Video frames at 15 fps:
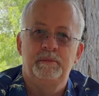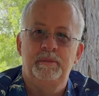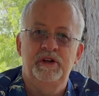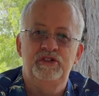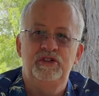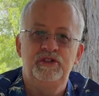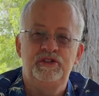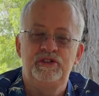
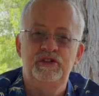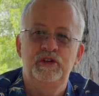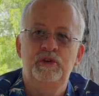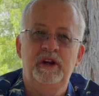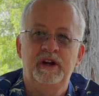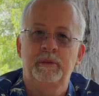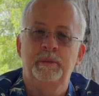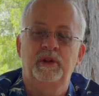But you do
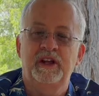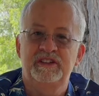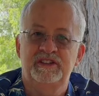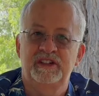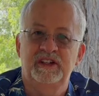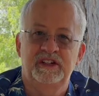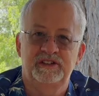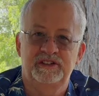hear
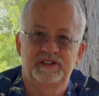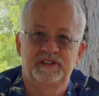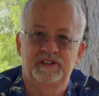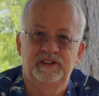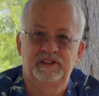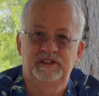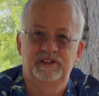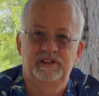pleasantness.
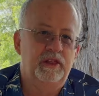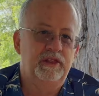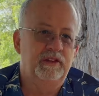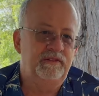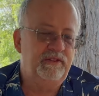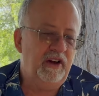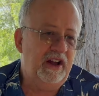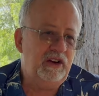The
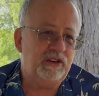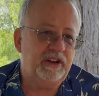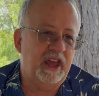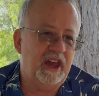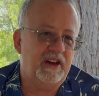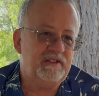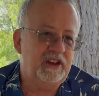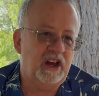final
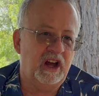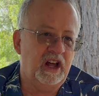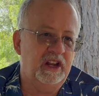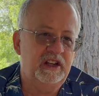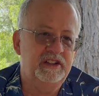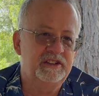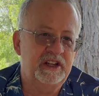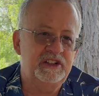
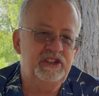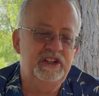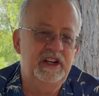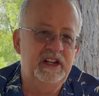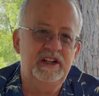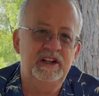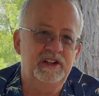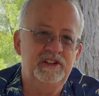caveat is that you
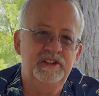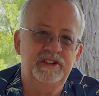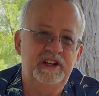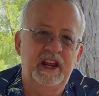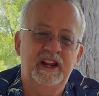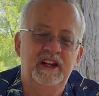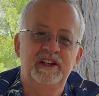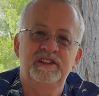need to
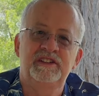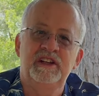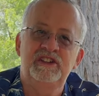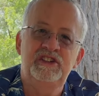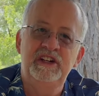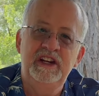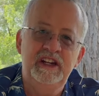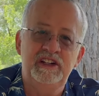understand is
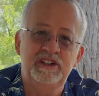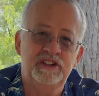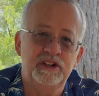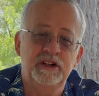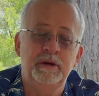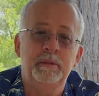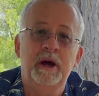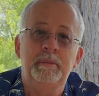that you need to
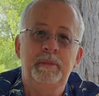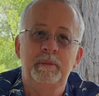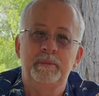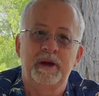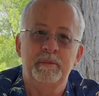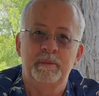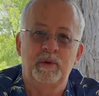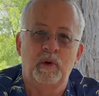turn them up a
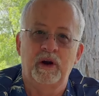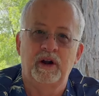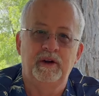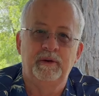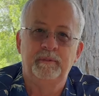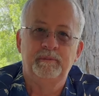bit more.